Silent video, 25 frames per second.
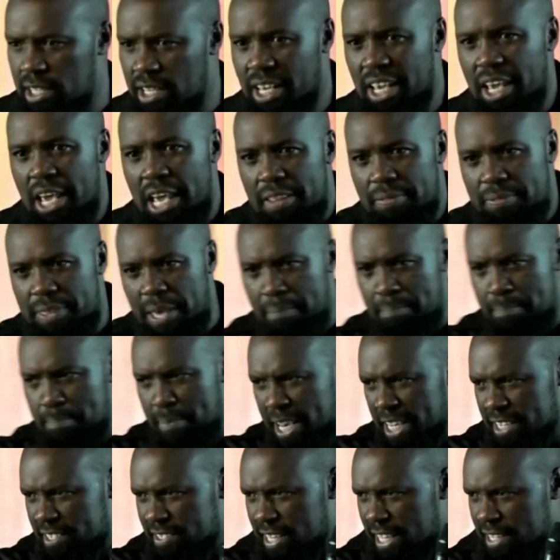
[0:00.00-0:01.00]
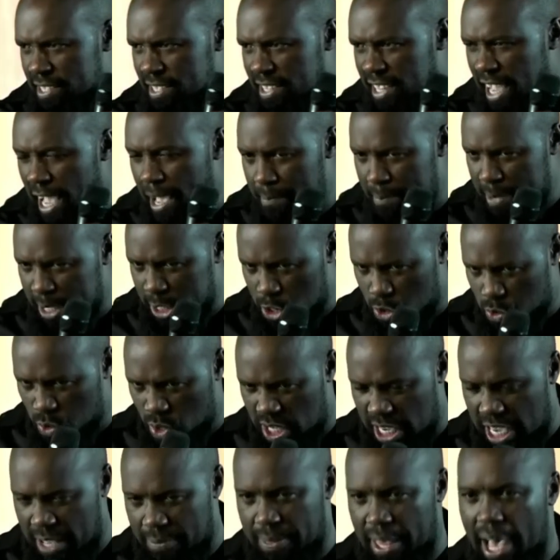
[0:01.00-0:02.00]
the mixes coming
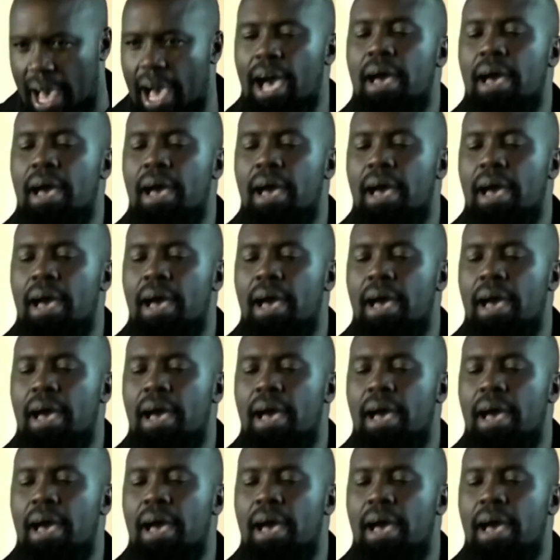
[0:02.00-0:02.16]
together,